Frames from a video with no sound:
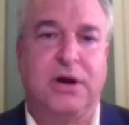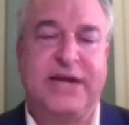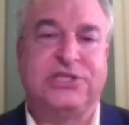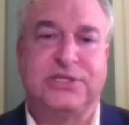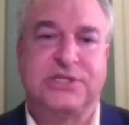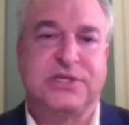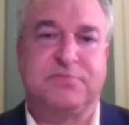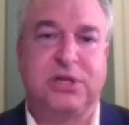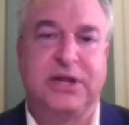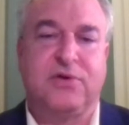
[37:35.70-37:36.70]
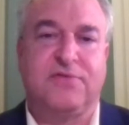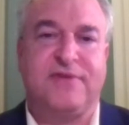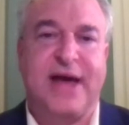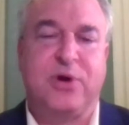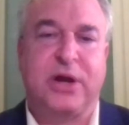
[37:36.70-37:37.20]
nation's political
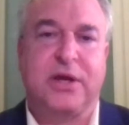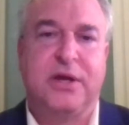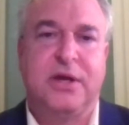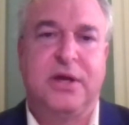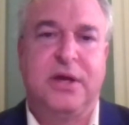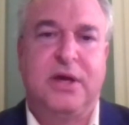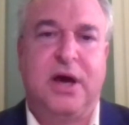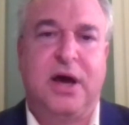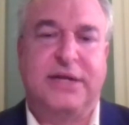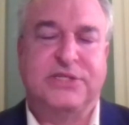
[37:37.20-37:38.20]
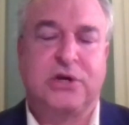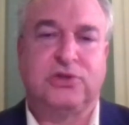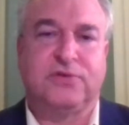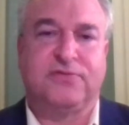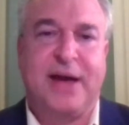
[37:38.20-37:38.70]
fabric and
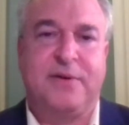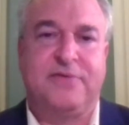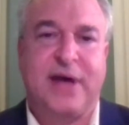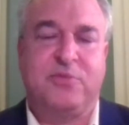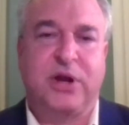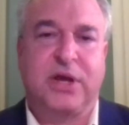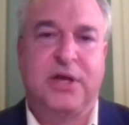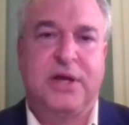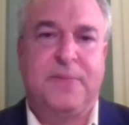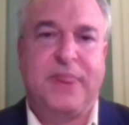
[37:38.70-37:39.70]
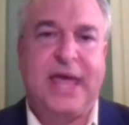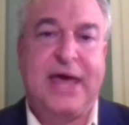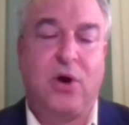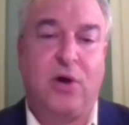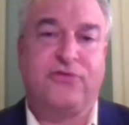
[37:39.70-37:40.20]
social fabric,
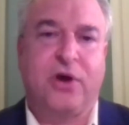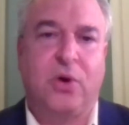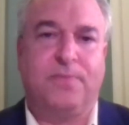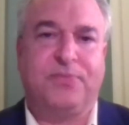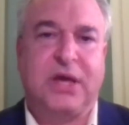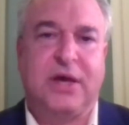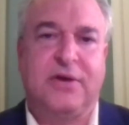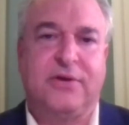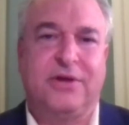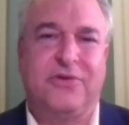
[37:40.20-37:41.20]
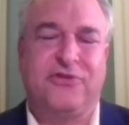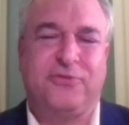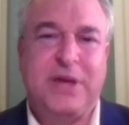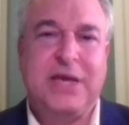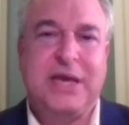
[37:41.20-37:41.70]
and also
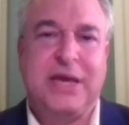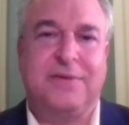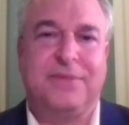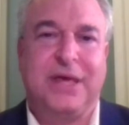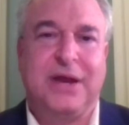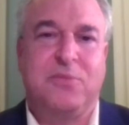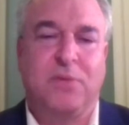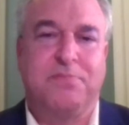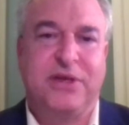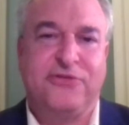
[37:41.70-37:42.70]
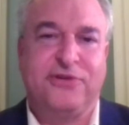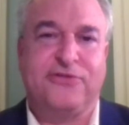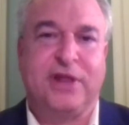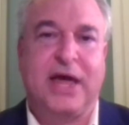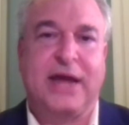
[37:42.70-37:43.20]
speaking in a more
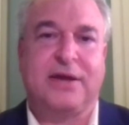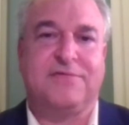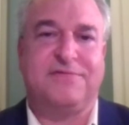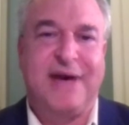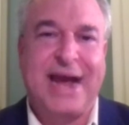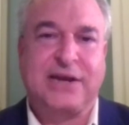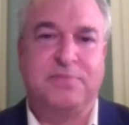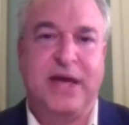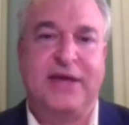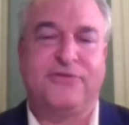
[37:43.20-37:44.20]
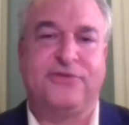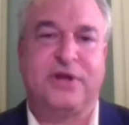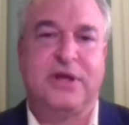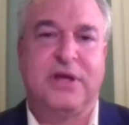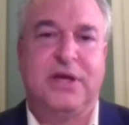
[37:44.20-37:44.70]
businesslike,
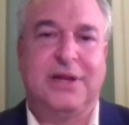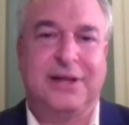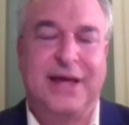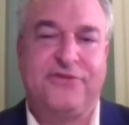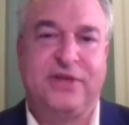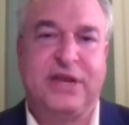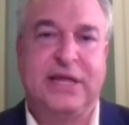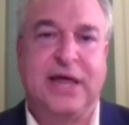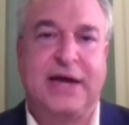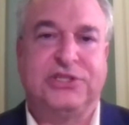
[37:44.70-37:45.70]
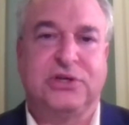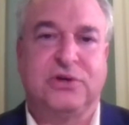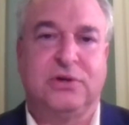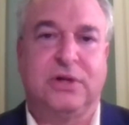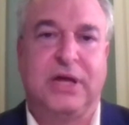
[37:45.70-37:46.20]
fact-based, less
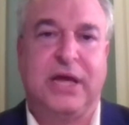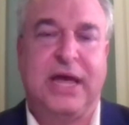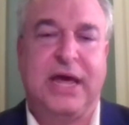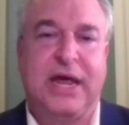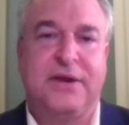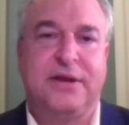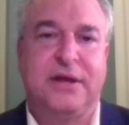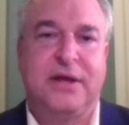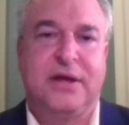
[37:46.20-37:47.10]
ideological, and